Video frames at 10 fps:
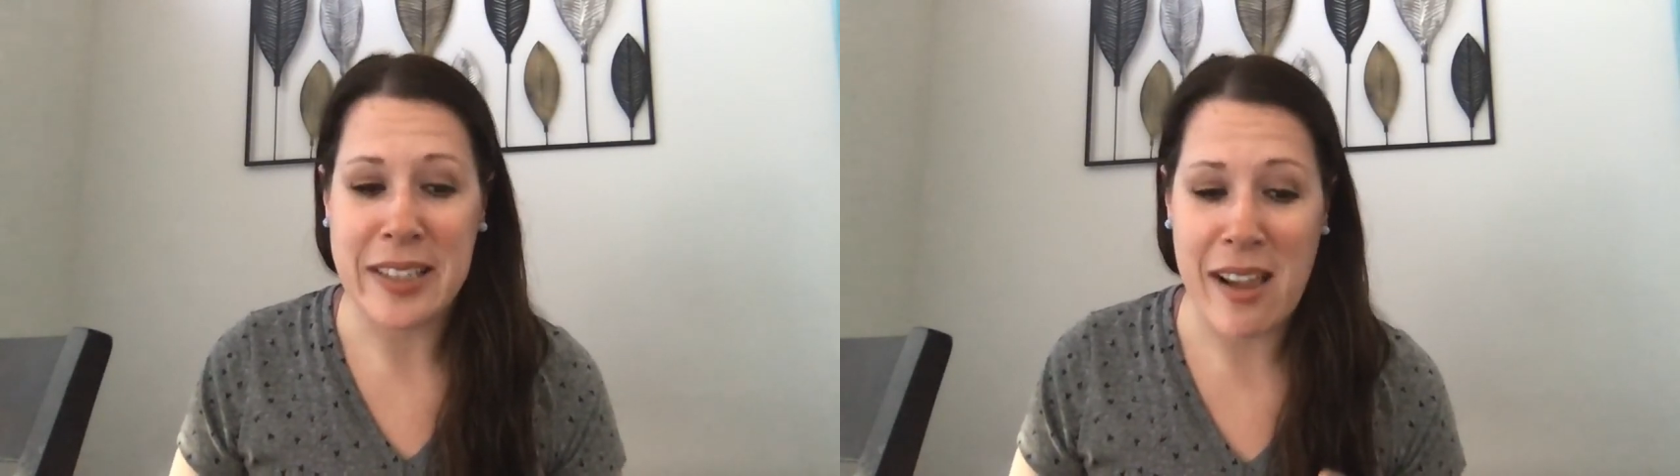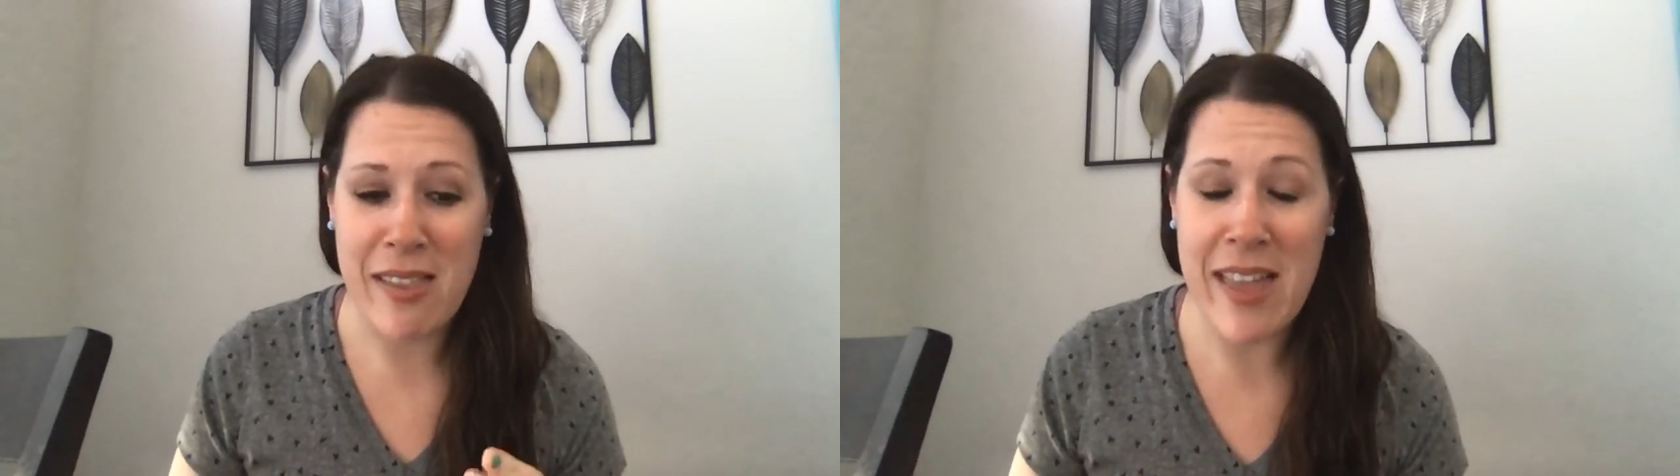
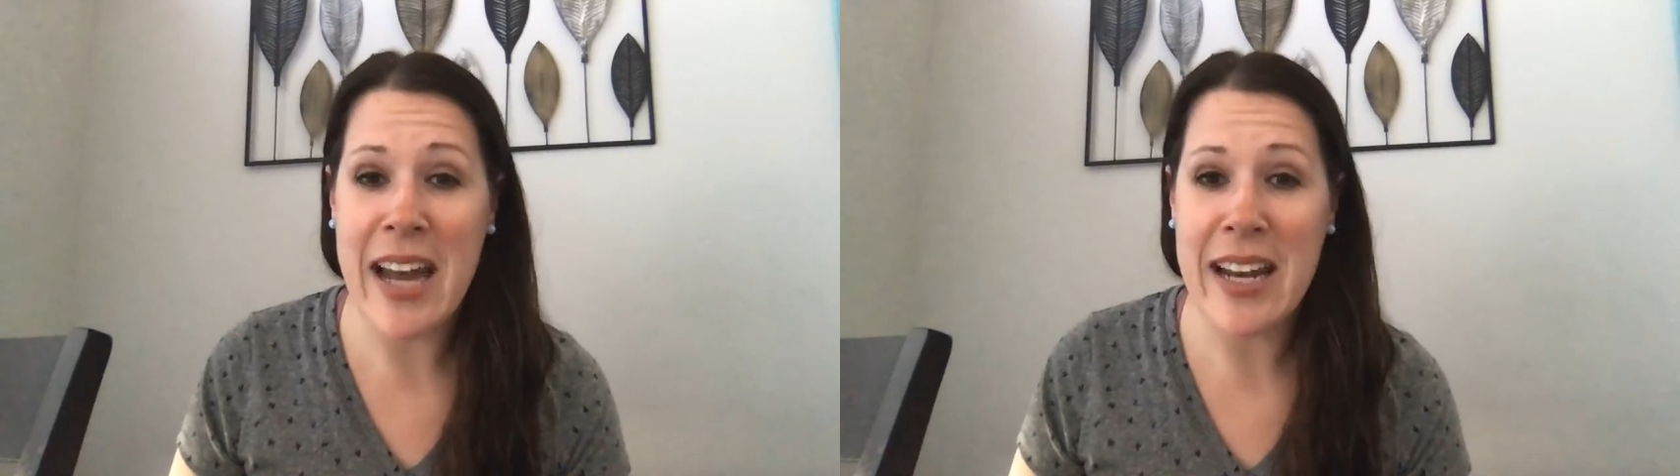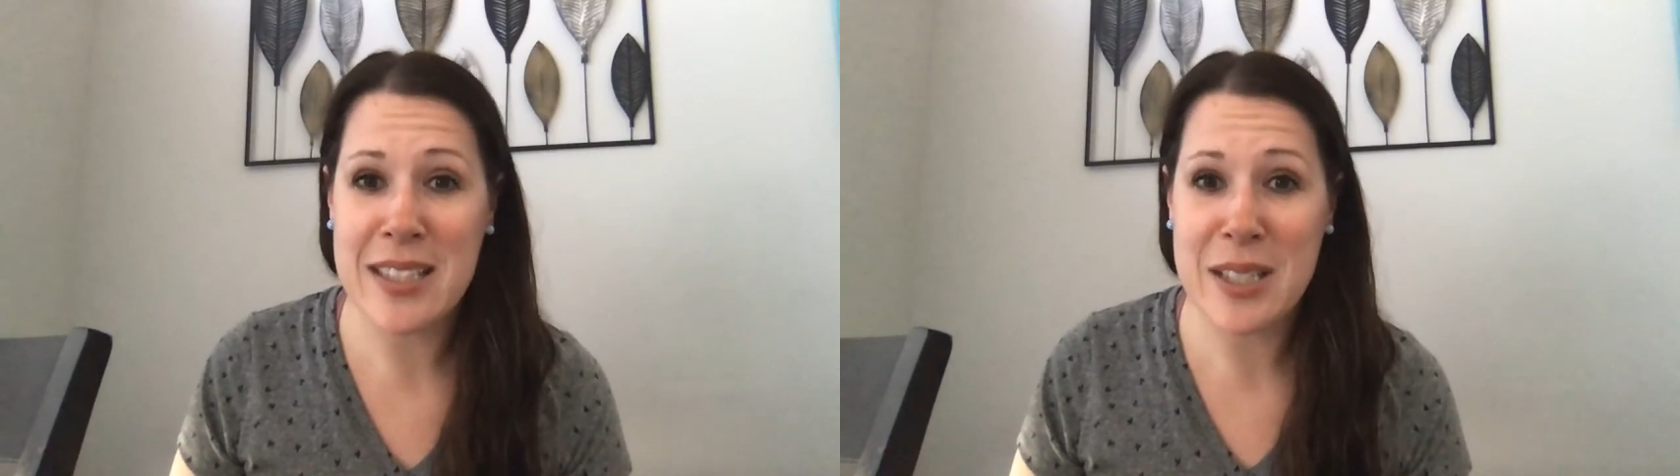
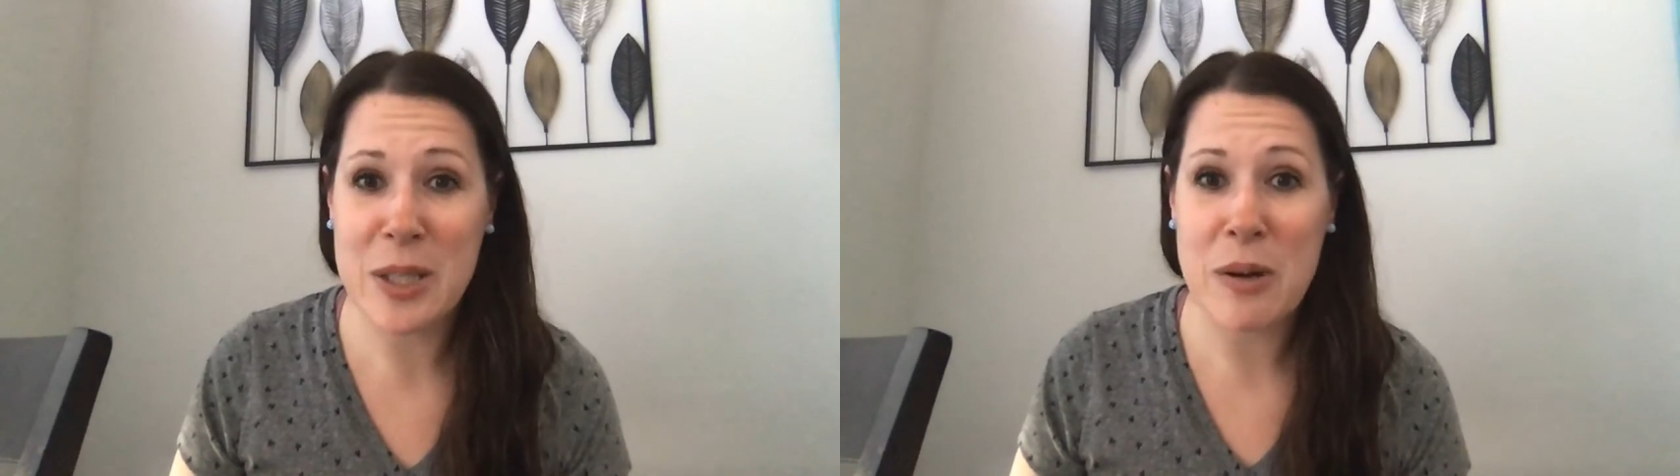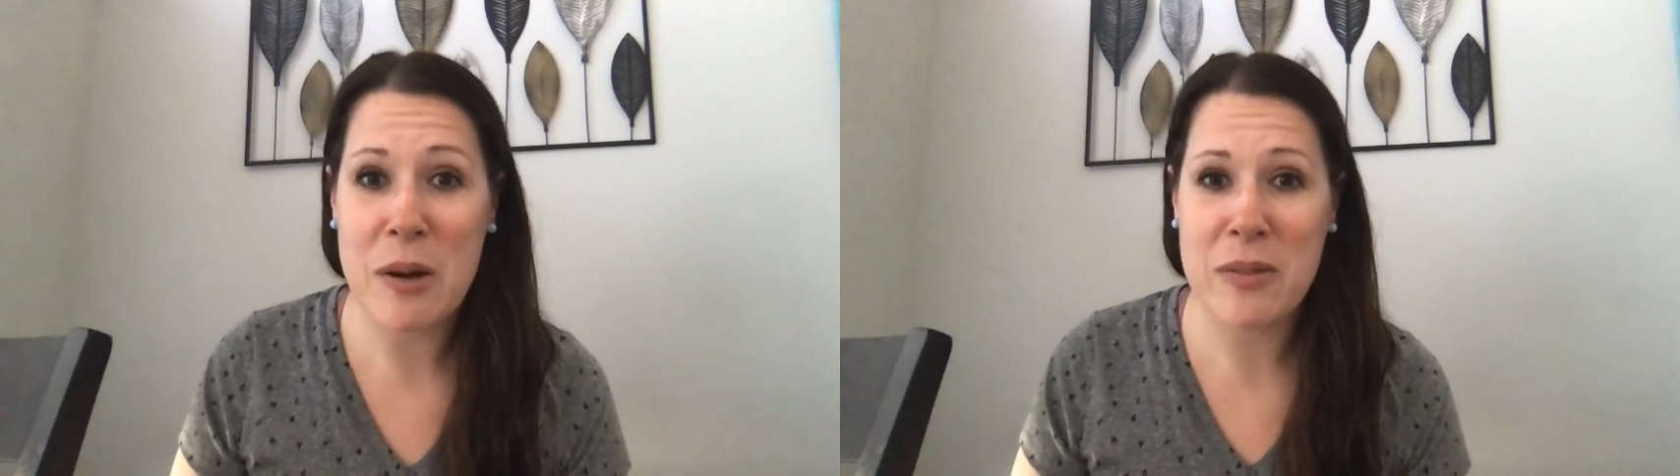that is the
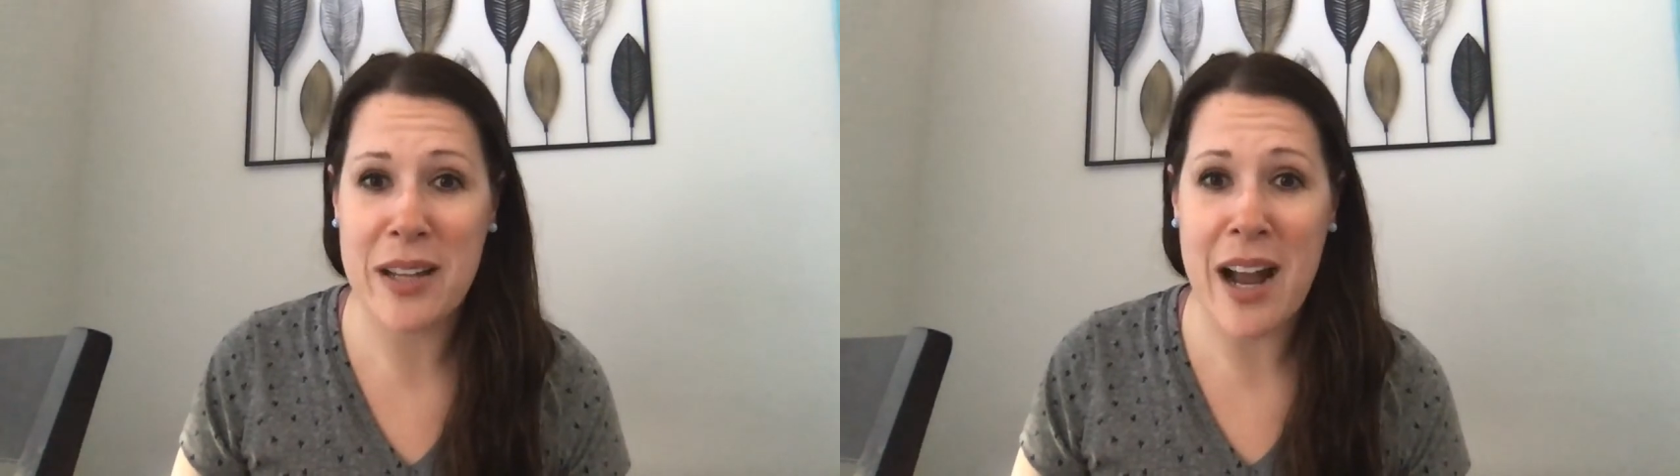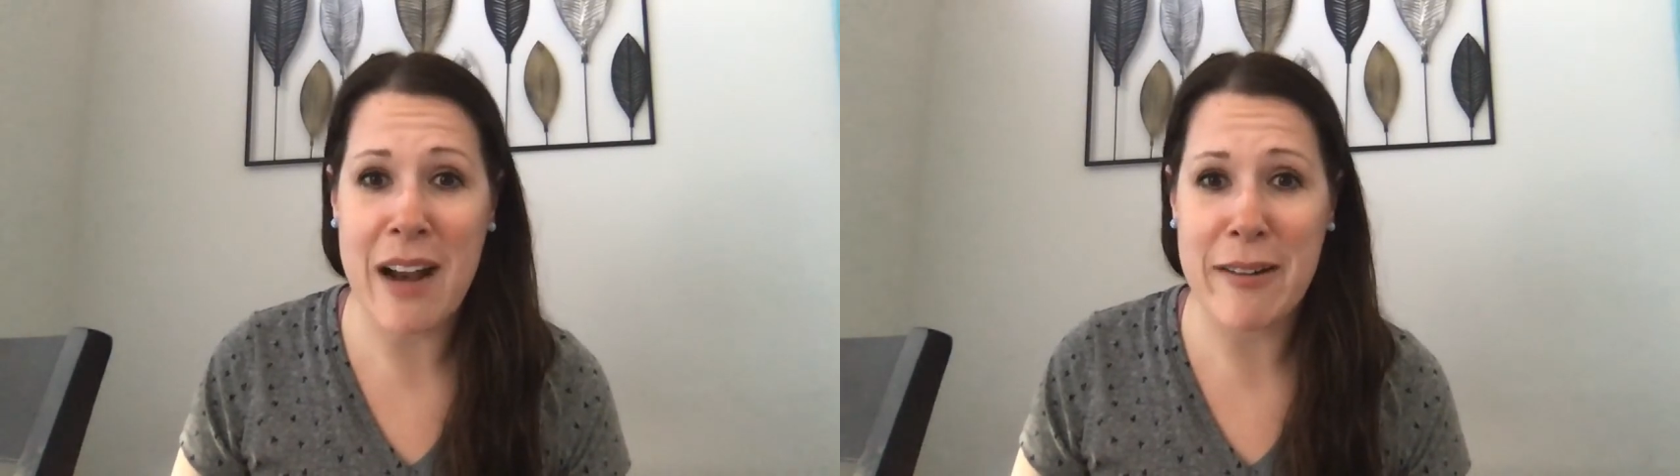quote that I